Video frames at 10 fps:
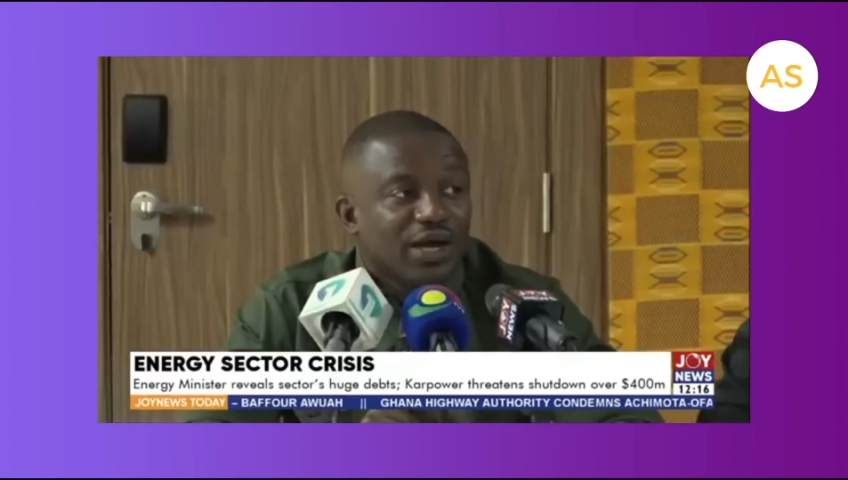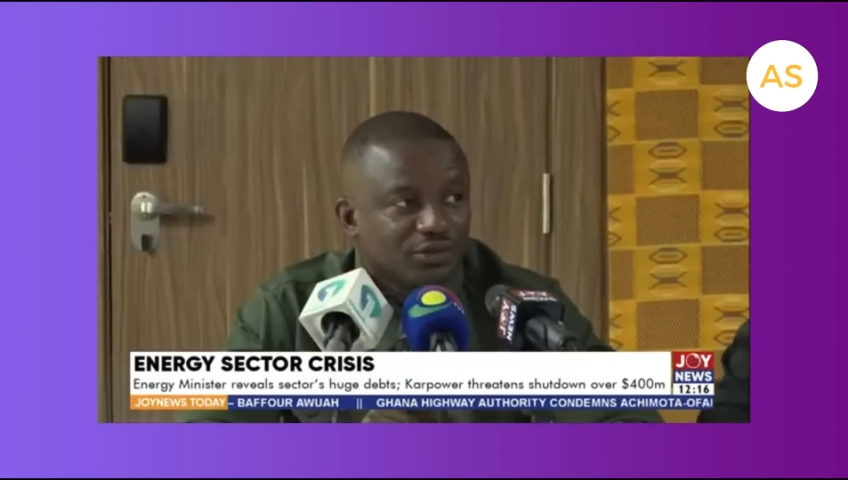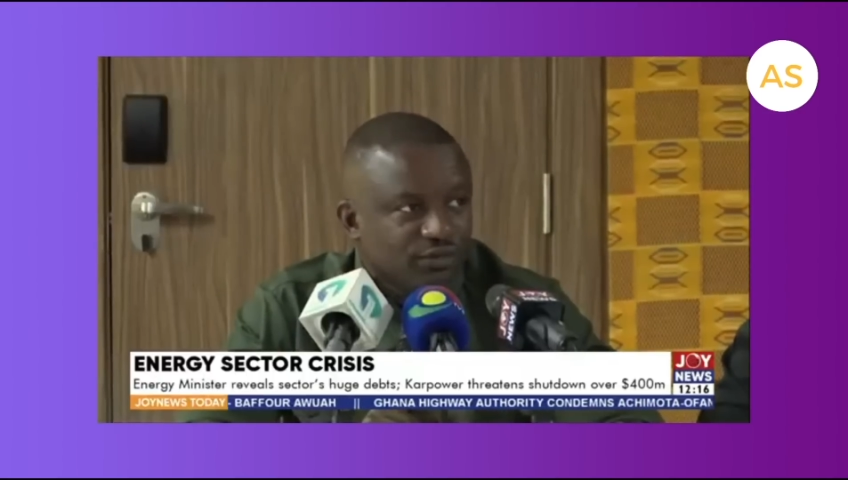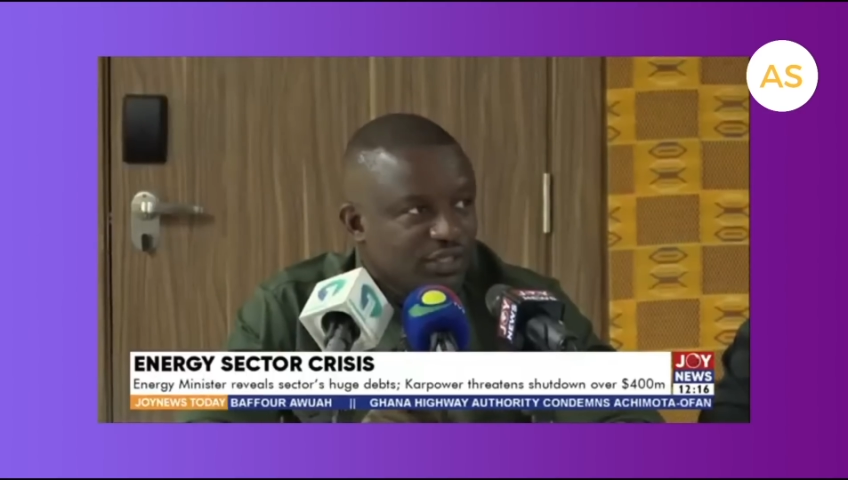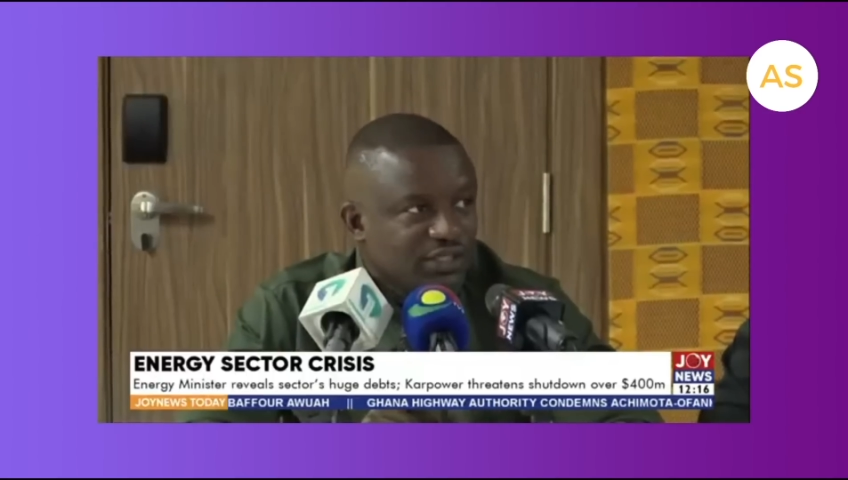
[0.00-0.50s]

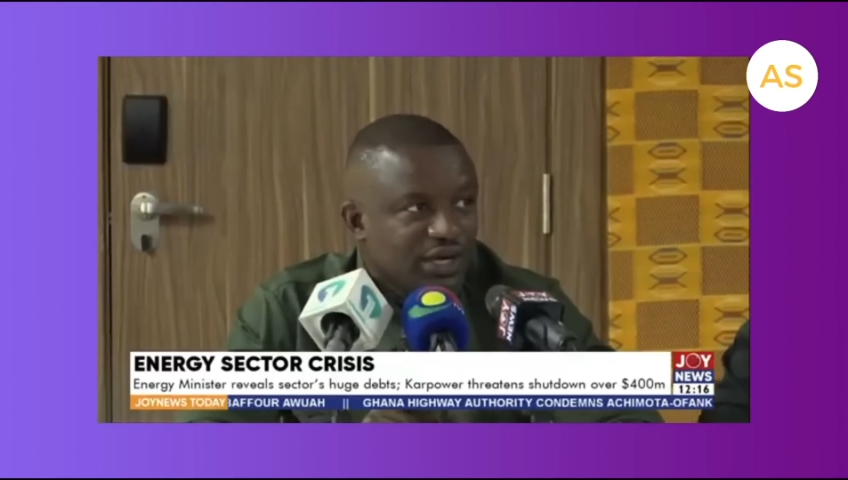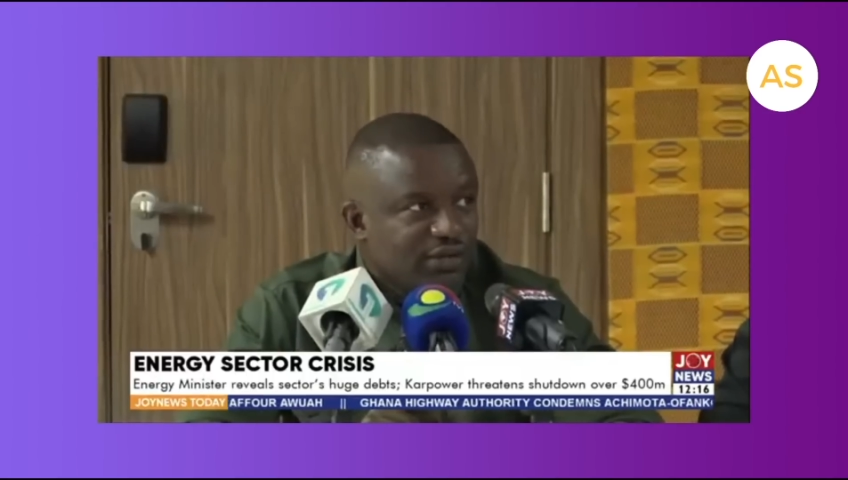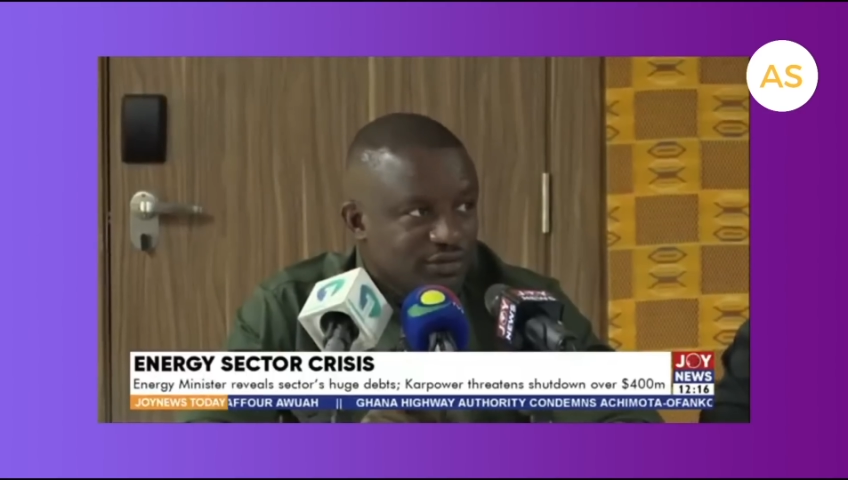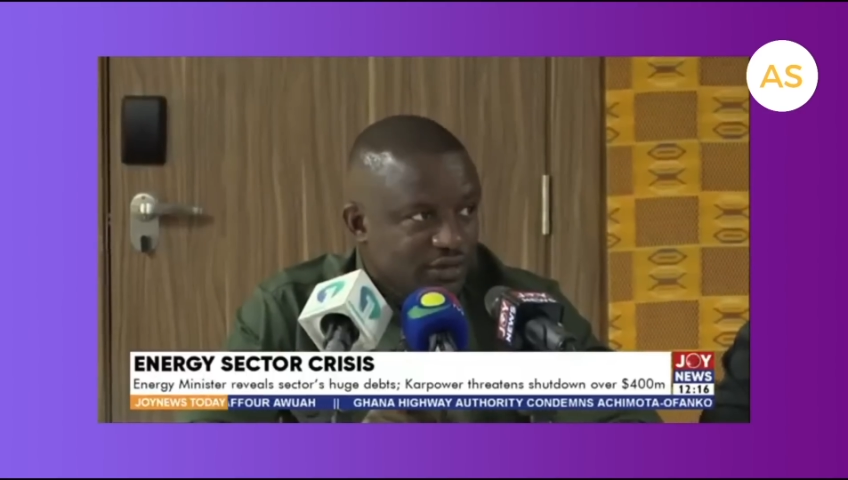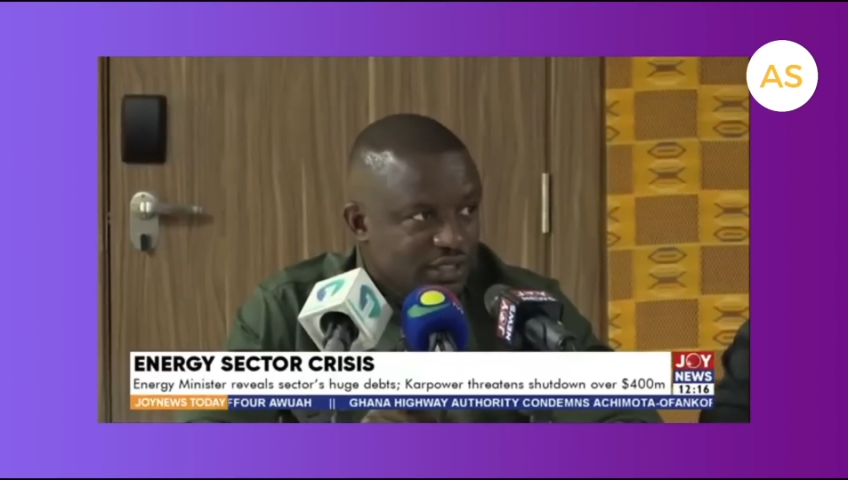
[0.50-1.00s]
part of the
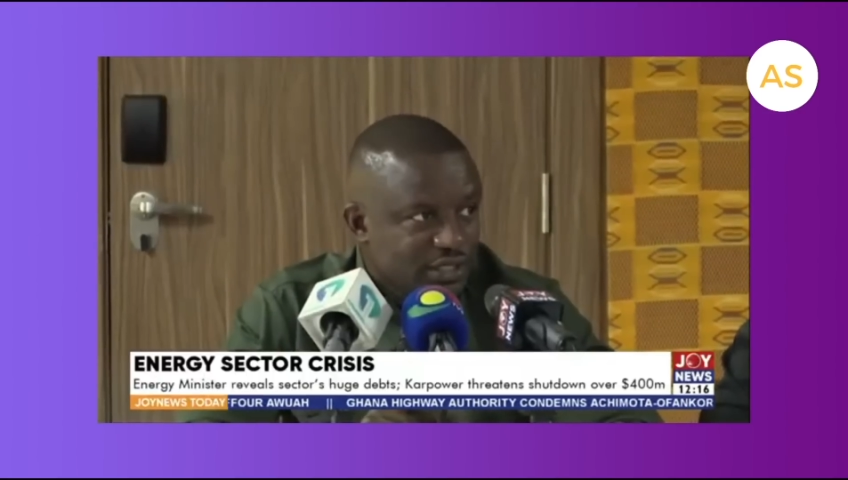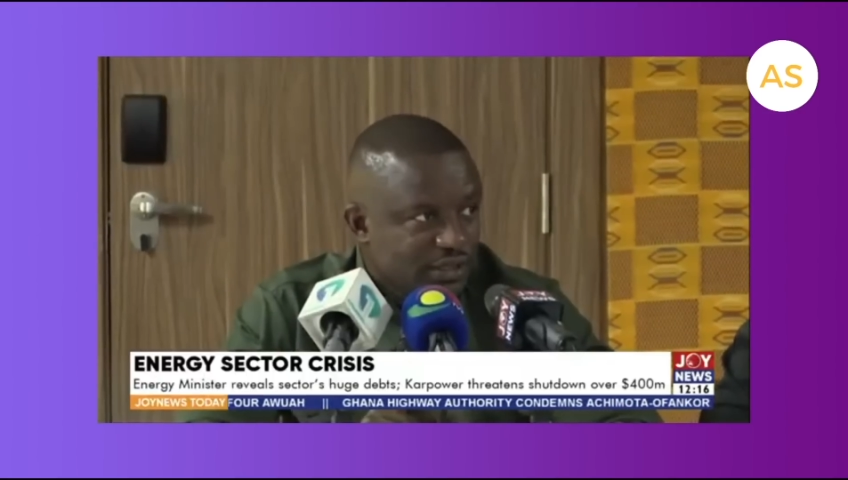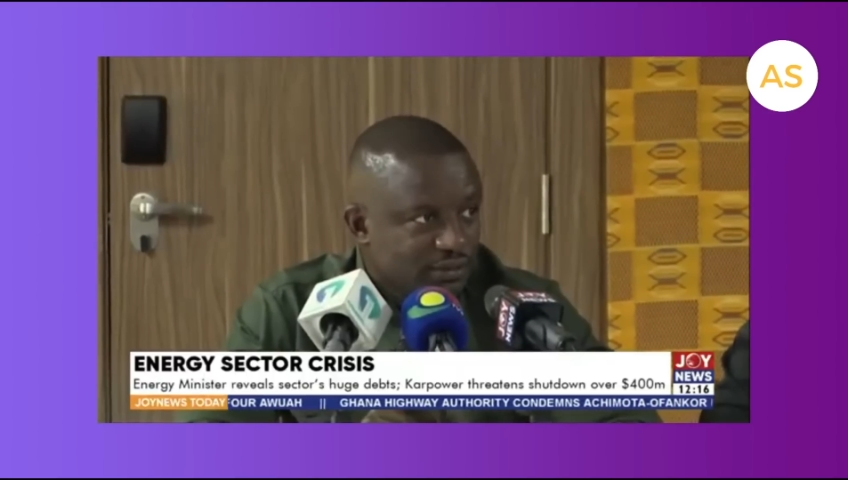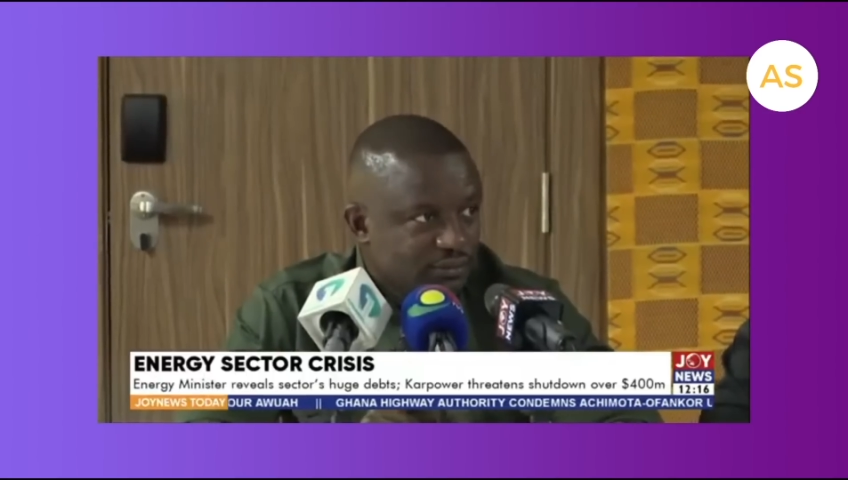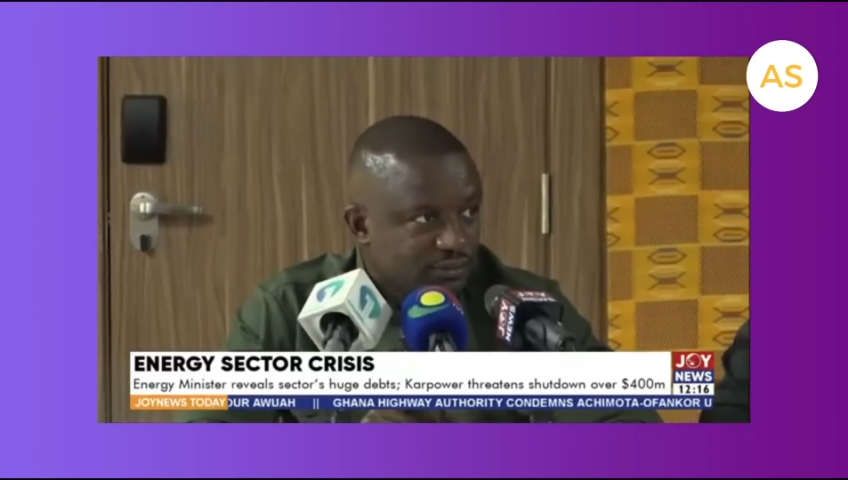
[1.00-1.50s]
tariff structure.